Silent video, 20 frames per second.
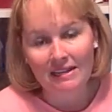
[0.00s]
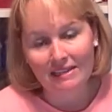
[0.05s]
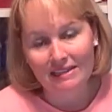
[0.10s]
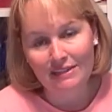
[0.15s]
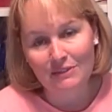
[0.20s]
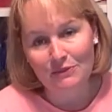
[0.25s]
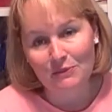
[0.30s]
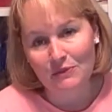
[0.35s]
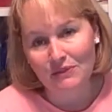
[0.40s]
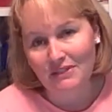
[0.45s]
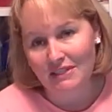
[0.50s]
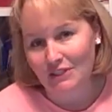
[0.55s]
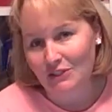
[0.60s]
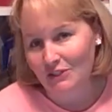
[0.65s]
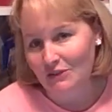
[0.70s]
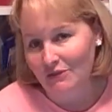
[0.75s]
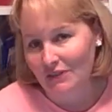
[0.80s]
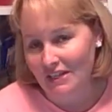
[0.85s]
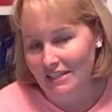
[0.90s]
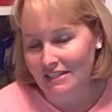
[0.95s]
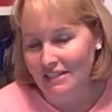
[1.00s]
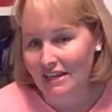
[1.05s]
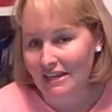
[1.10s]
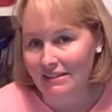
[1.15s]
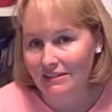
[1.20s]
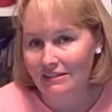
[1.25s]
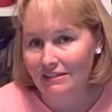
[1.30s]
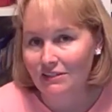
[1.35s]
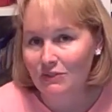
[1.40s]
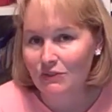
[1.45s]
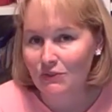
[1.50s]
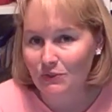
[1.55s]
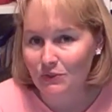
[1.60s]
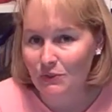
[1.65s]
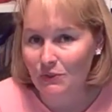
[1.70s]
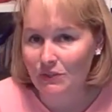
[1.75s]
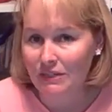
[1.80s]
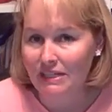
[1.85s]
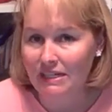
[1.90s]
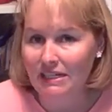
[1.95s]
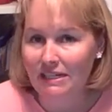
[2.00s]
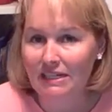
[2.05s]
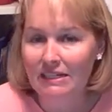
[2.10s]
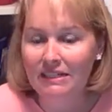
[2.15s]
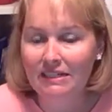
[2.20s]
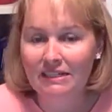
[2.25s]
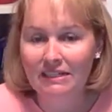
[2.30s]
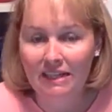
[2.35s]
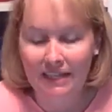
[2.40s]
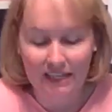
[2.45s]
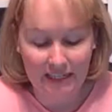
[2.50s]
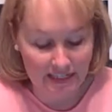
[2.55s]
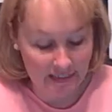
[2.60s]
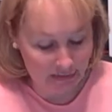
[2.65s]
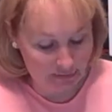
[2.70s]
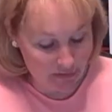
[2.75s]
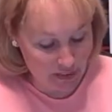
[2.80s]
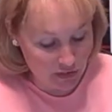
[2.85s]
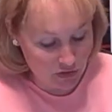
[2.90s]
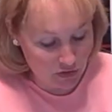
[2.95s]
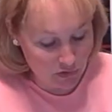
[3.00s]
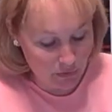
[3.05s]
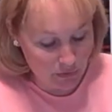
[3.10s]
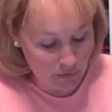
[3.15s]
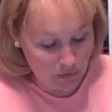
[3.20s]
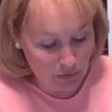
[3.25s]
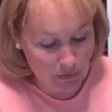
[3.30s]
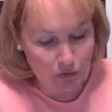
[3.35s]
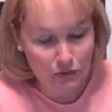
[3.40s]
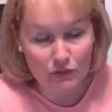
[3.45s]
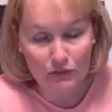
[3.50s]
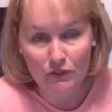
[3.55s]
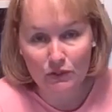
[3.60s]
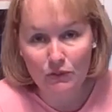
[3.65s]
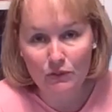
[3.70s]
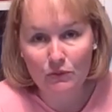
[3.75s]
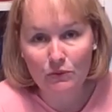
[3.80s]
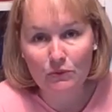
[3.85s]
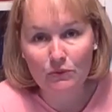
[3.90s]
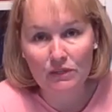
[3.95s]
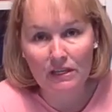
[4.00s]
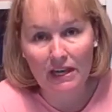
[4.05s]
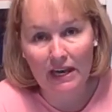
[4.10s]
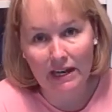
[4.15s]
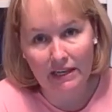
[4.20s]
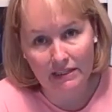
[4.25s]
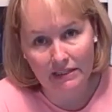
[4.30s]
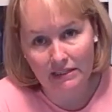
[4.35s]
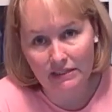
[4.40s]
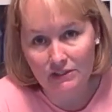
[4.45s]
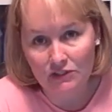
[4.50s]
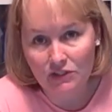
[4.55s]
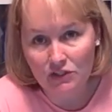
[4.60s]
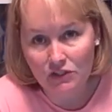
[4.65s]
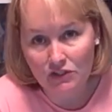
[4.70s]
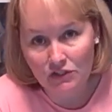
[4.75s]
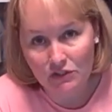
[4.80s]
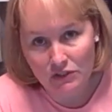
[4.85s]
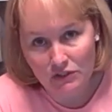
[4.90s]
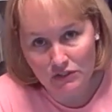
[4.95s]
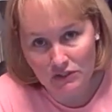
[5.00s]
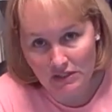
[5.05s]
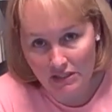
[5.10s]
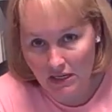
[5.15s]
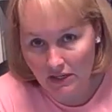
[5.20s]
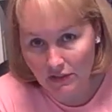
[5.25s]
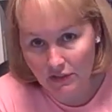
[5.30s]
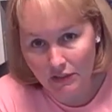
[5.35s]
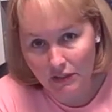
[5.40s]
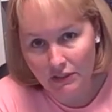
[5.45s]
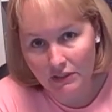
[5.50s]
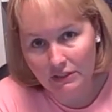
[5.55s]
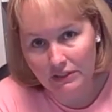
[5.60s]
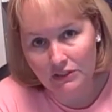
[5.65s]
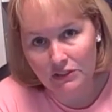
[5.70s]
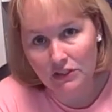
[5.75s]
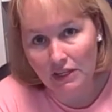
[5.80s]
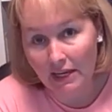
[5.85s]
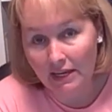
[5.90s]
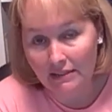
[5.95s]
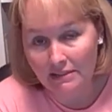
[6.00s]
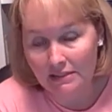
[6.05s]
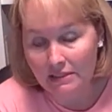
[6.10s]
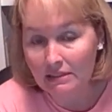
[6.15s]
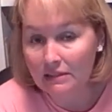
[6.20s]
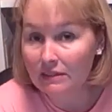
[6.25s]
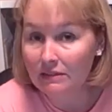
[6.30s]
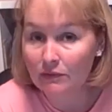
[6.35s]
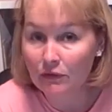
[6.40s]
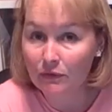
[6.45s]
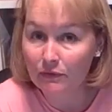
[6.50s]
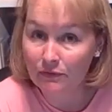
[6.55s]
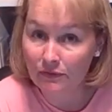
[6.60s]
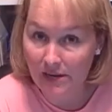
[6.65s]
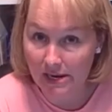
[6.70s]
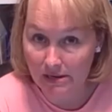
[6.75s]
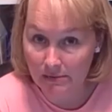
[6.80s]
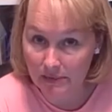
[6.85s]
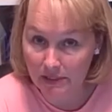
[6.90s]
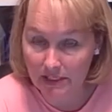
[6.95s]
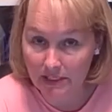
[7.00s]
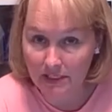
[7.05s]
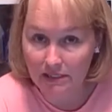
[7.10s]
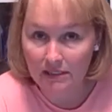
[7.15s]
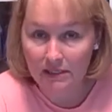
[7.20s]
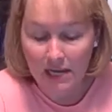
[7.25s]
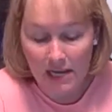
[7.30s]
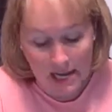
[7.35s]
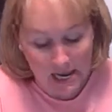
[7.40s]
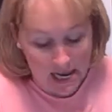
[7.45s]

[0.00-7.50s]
This was such a fantastic story. Rachel goes to the island, and she's just a young girl, and she has to leave her family.